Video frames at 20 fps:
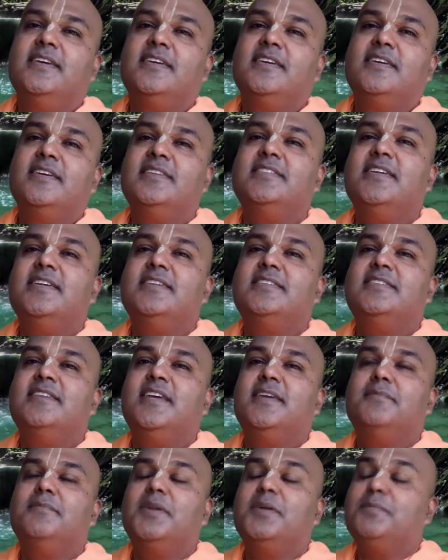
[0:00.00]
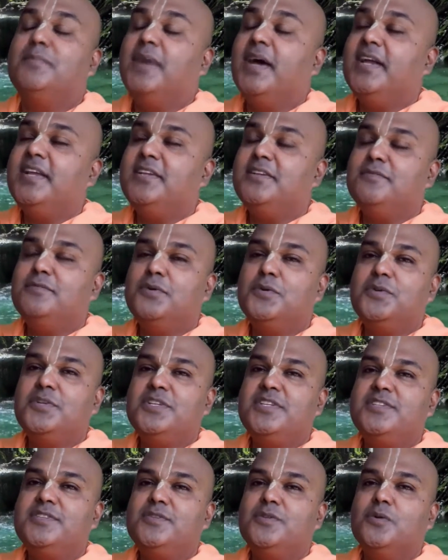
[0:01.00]
Krishna is saying, but my
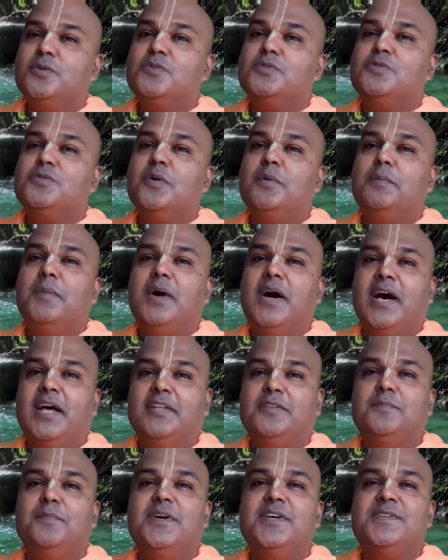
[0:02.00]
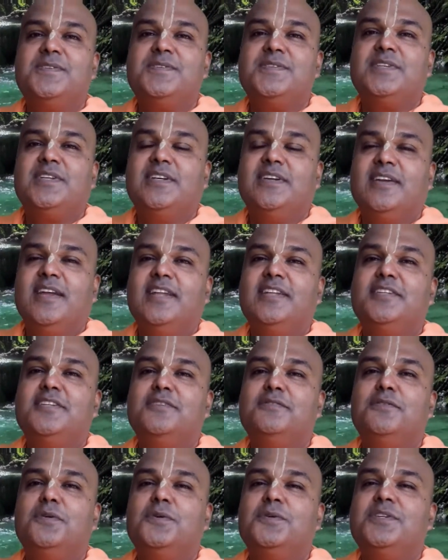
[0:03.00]
devotees, those who are Mahatmas, great
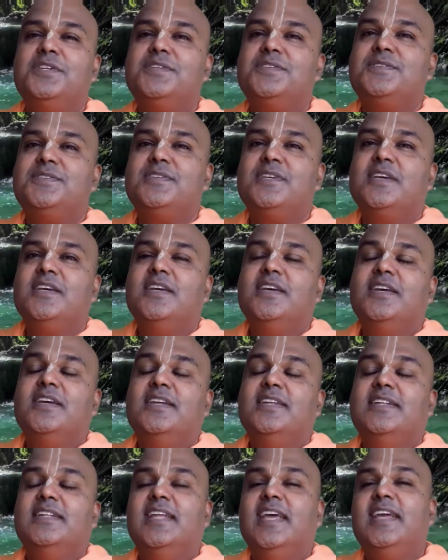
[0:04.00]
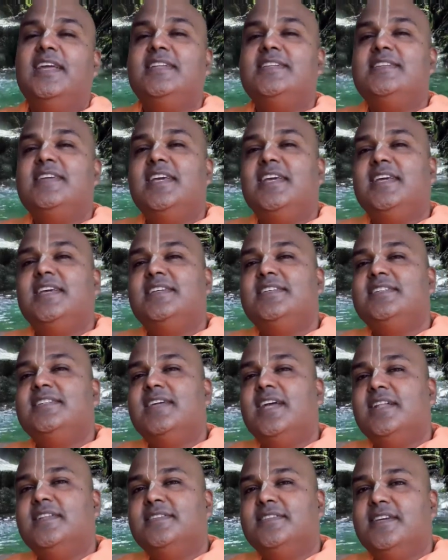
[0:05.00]
devotees, they take
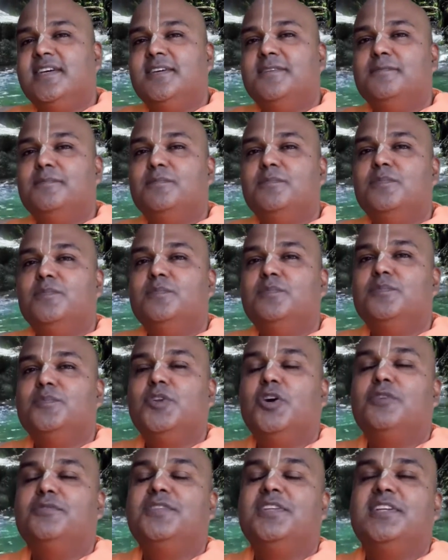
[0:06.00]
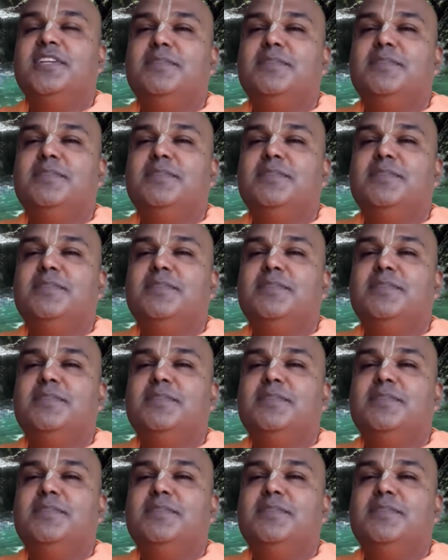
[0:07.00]
shelter of the